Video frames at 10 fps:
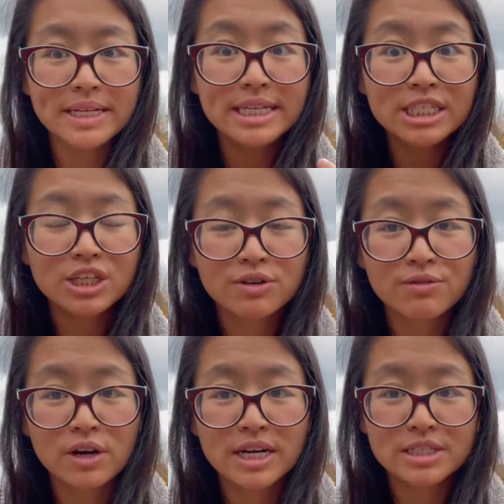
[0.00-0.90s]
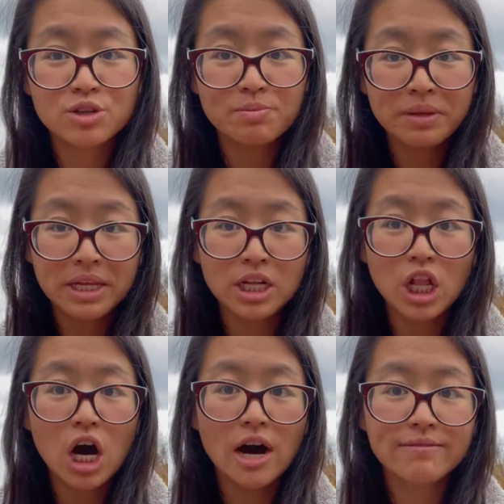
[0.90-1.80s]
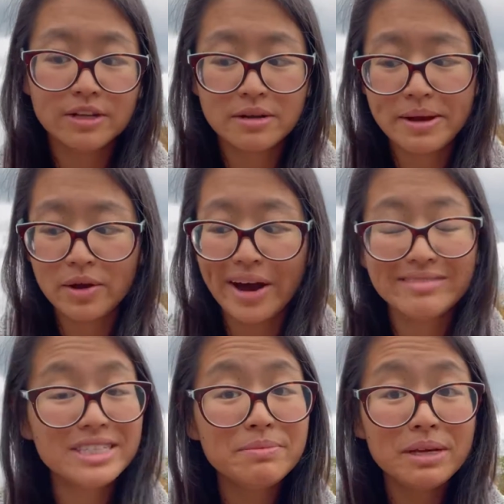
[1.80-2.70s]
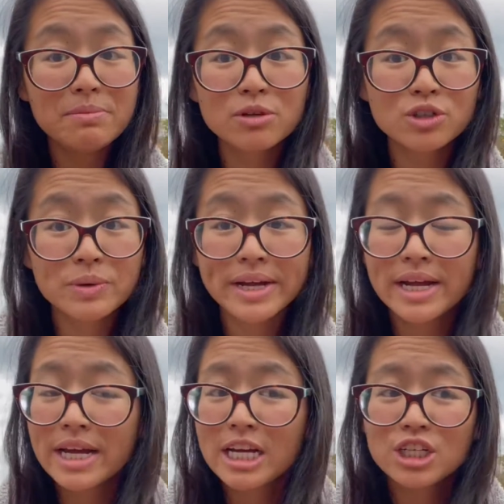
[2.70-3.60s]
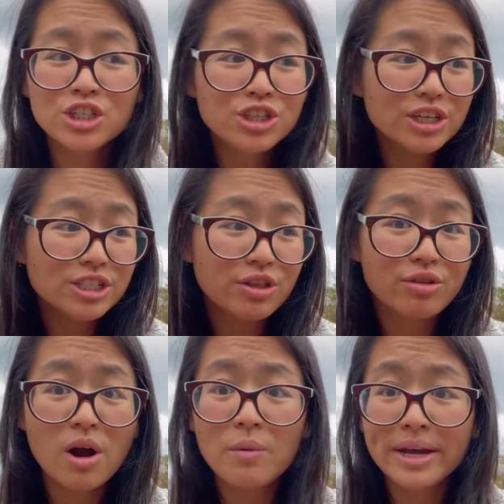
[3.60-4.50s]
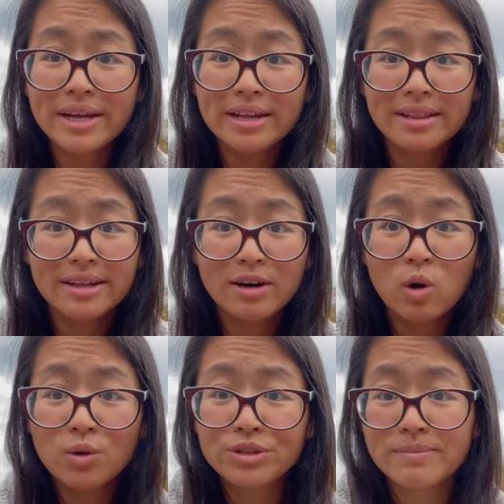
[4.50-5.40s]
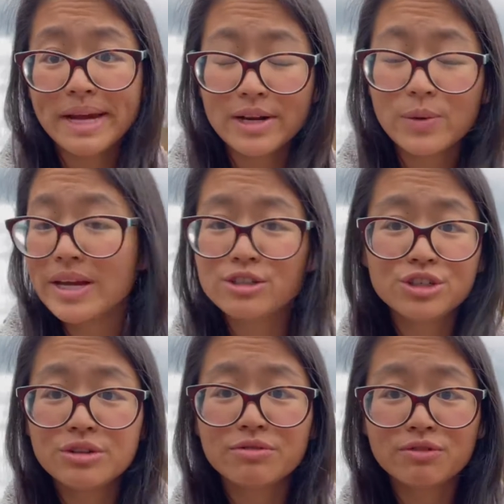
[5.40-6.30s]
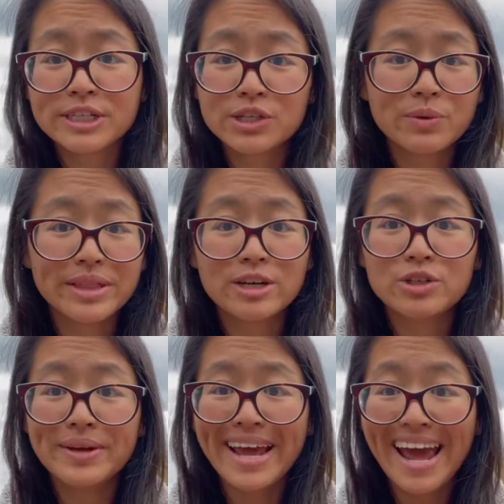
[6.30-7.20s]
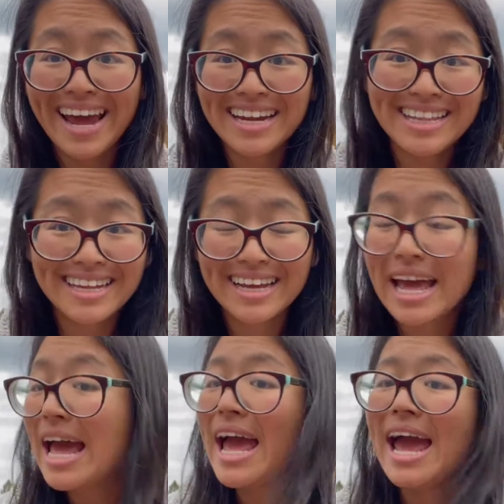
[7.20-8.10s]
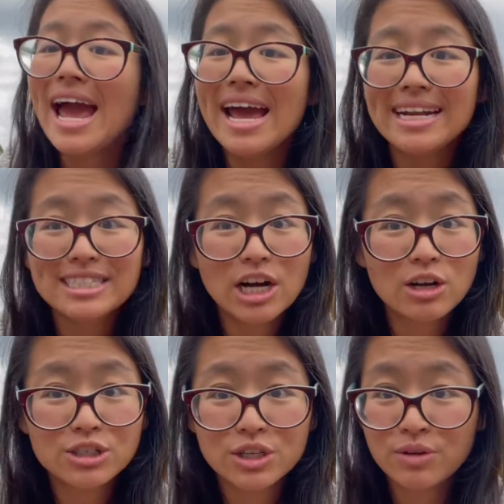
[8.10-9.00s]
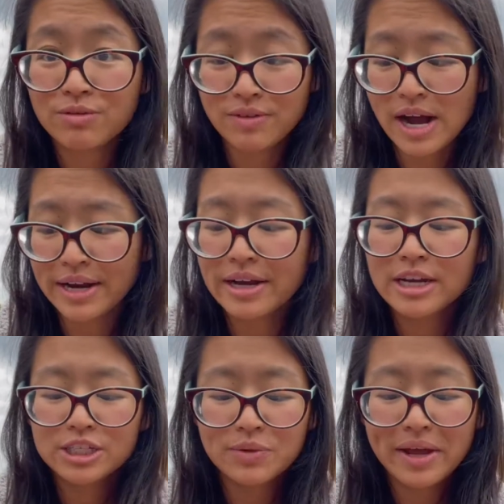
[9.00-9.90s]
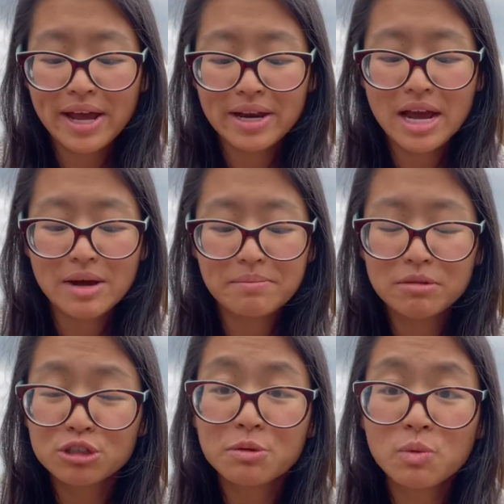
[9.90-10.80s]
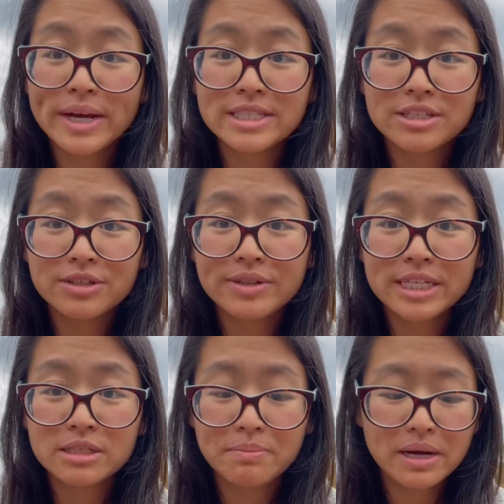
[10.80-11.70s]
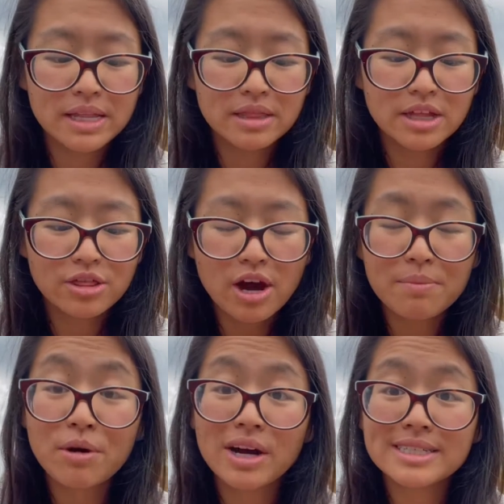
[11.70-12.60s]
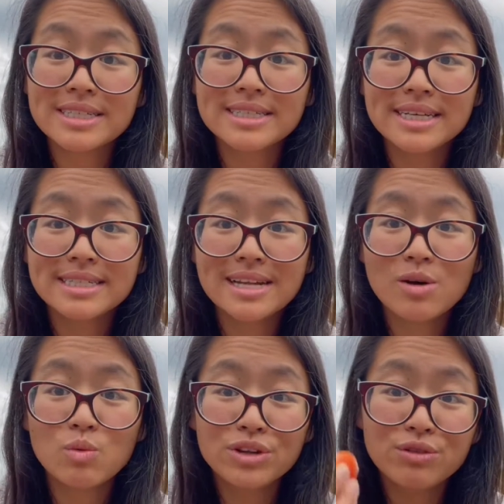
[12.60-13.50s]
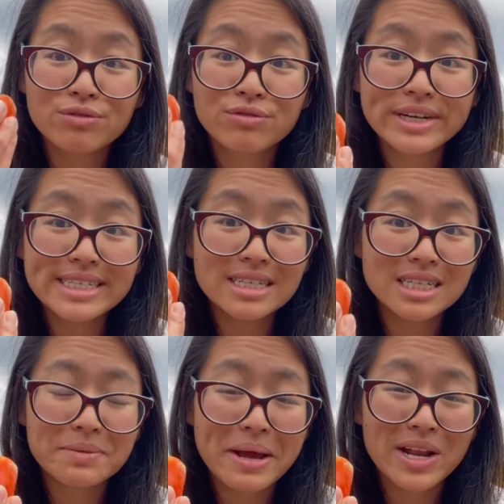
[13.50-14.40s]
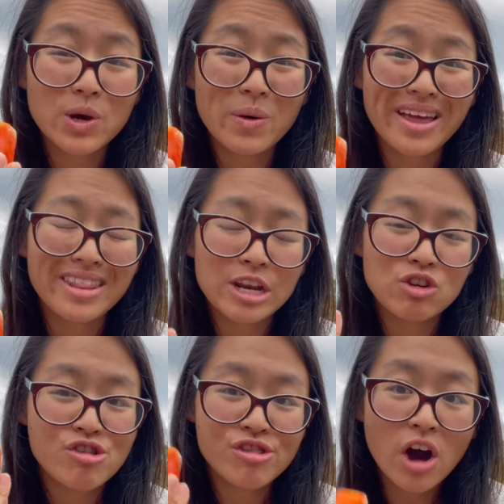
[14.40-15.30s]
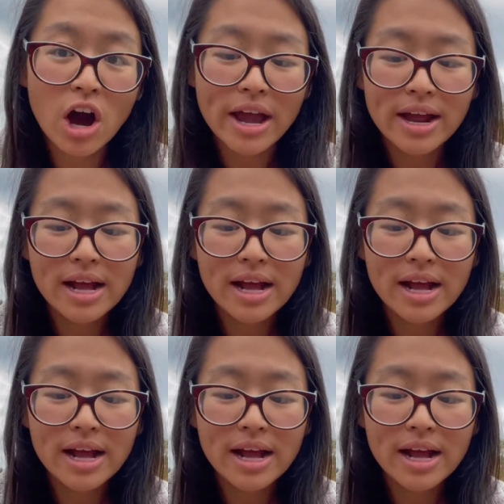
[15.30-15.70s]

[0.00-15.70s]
easier for us to peel off the tomato. I've seen people do it just throwing the whole tomato into the freezer without doing anything, and it's also fine. So again, multiple ways to do this, but the thought process is that when you freeze the tomato and then you thaw it,